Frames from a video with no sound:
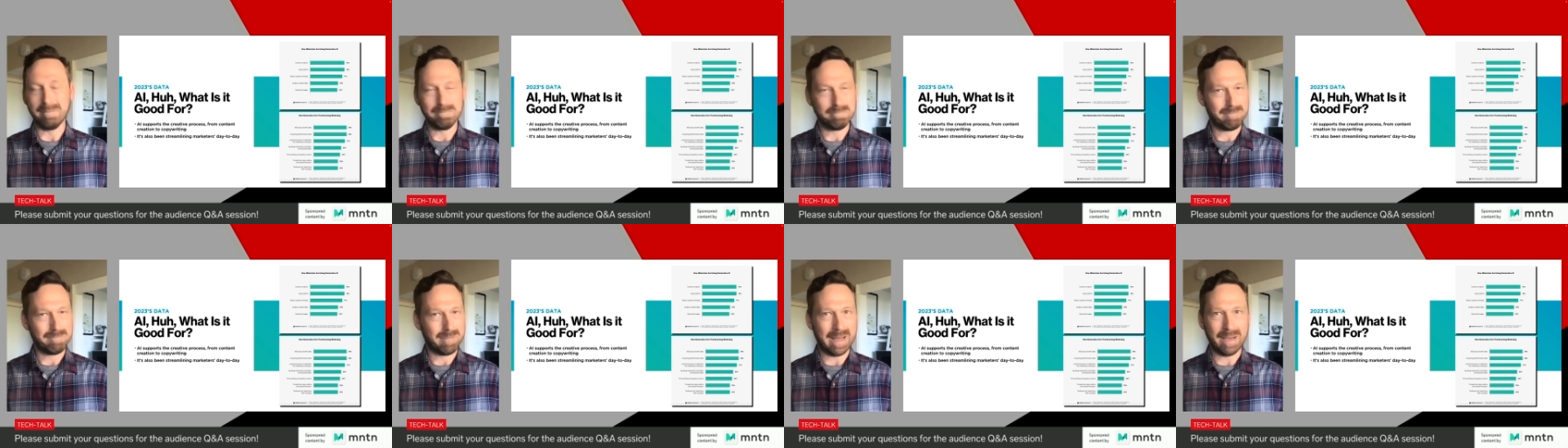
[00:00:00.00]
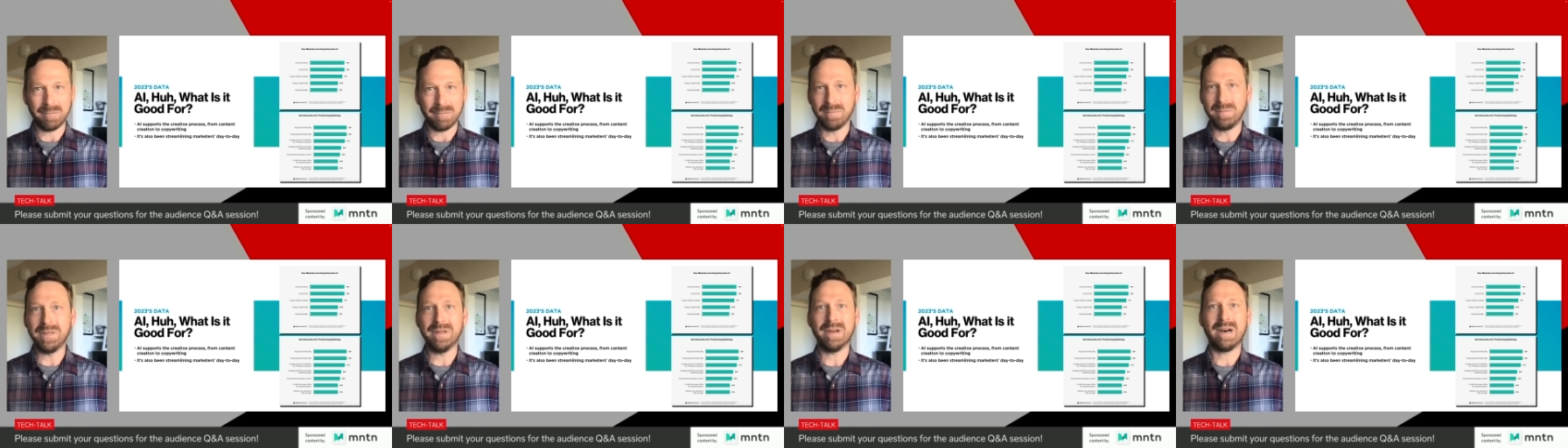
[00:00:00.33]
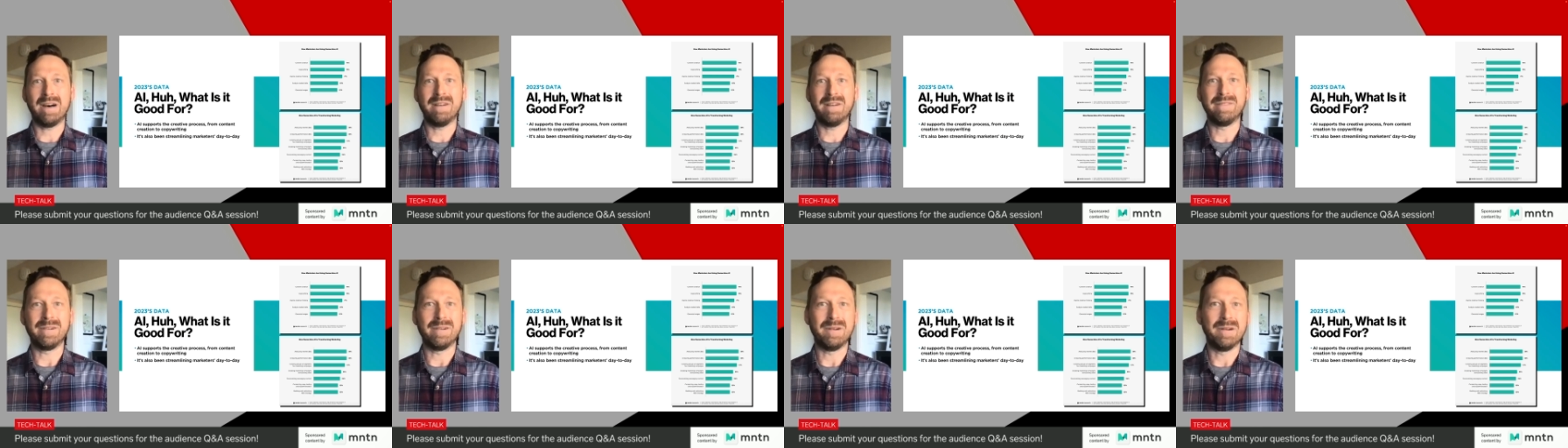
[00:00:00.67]
I would be
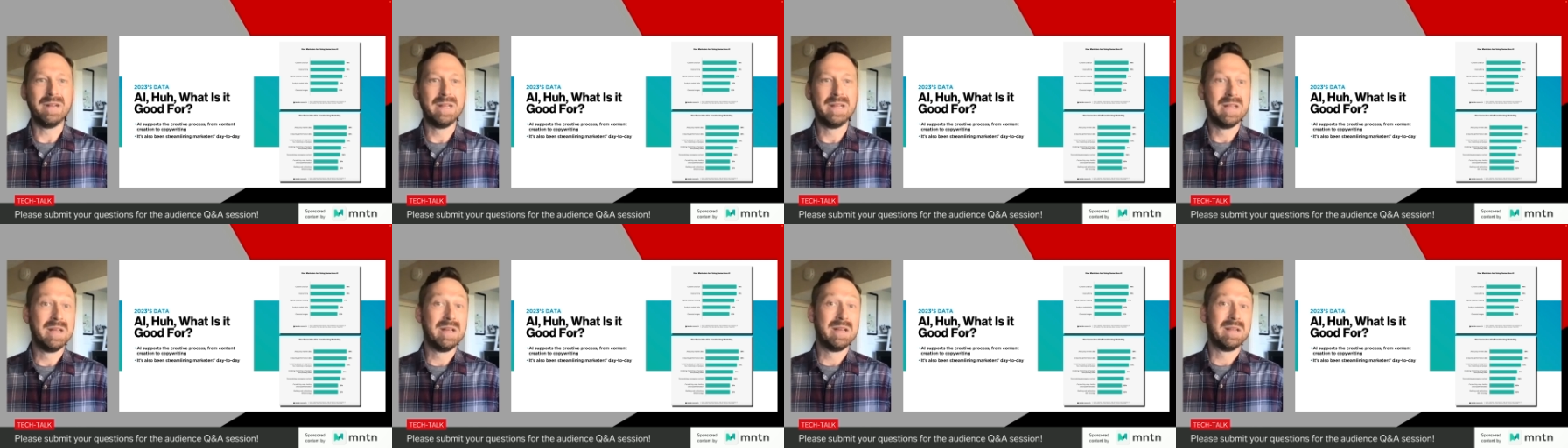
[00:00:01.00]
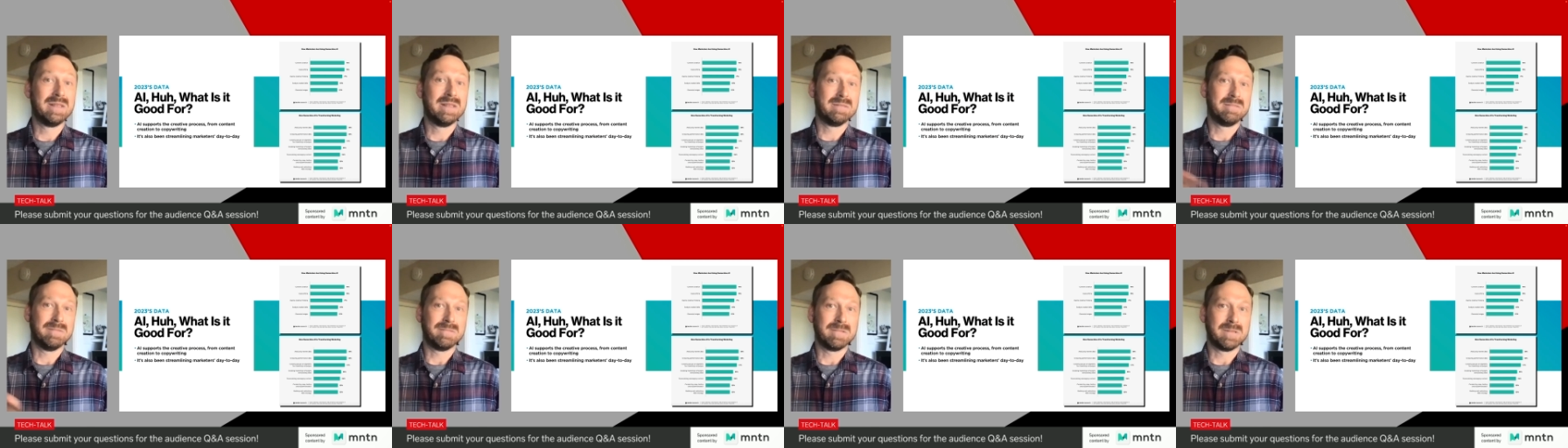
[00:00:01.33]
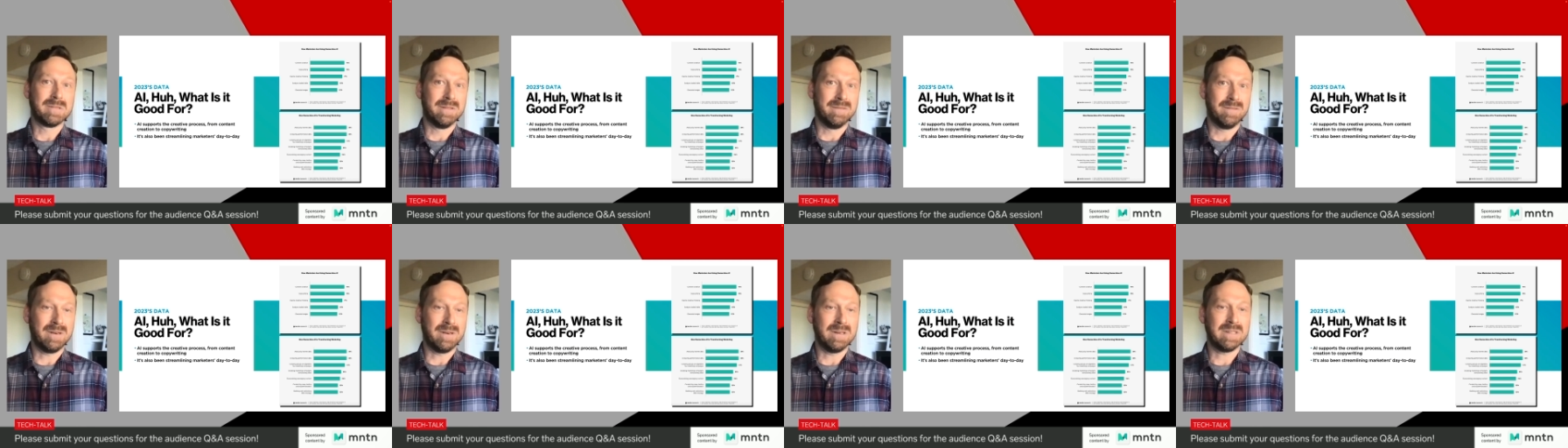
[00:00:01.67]
awful.
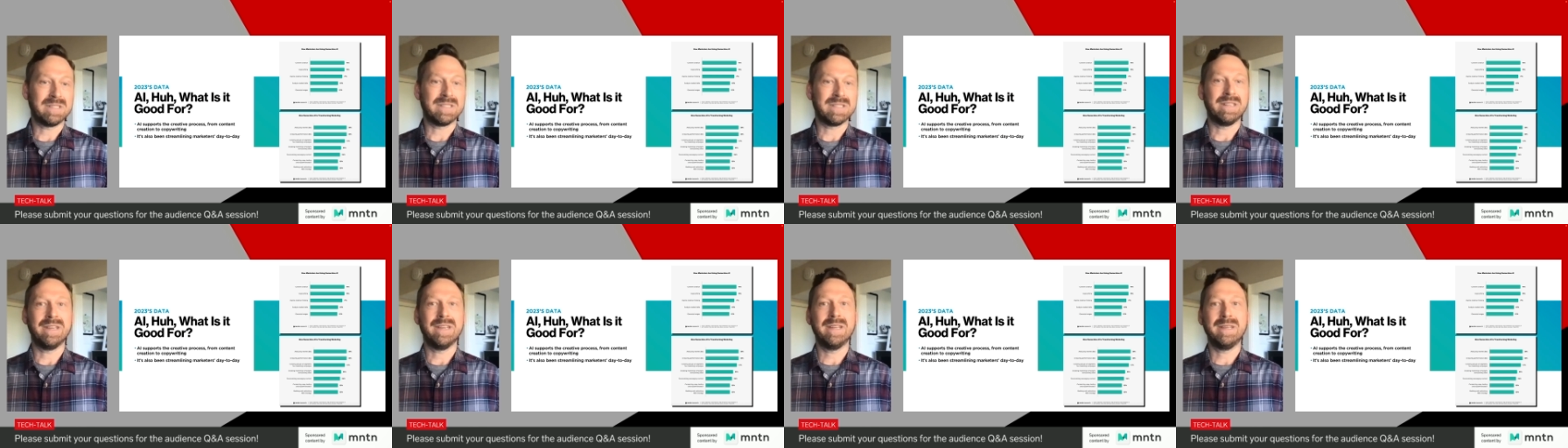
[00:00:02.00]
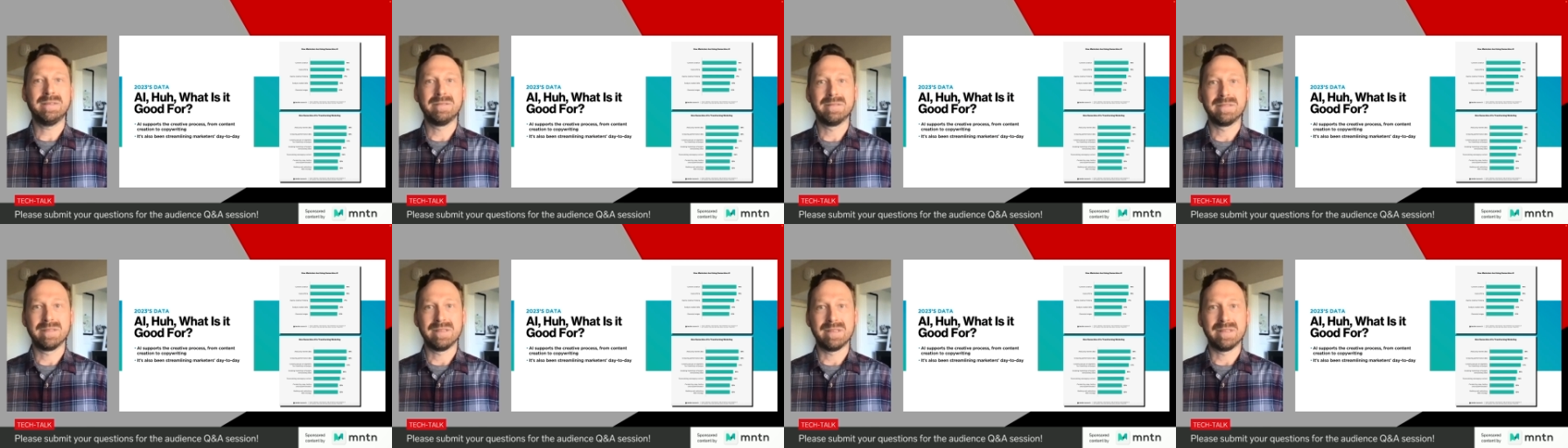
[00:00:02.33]
Conversely,